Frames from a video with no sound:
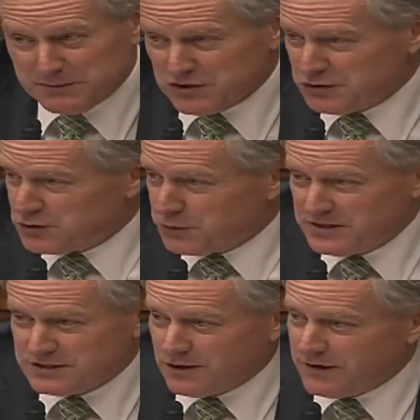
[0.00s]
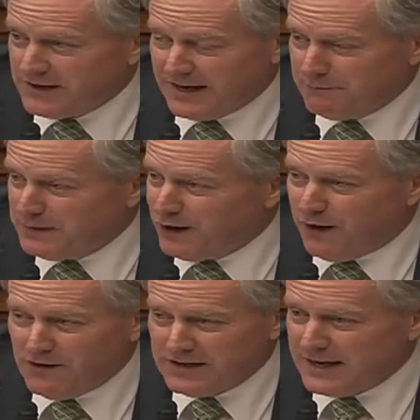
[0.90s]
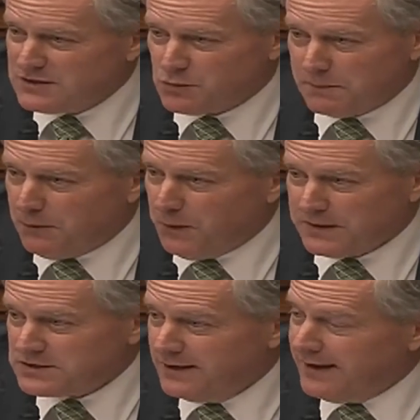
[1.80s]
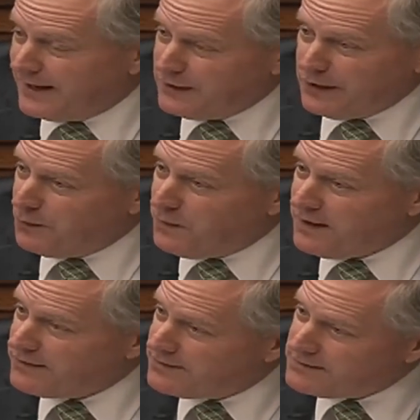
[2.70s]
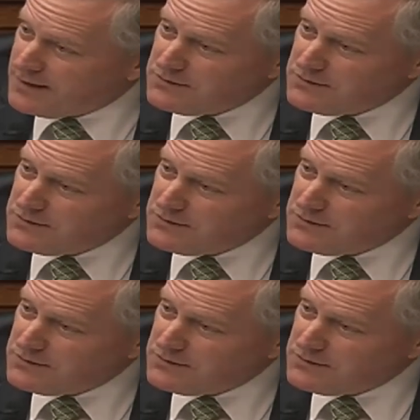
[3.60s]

Mr. George has already given me all kinds of reports, and you know what?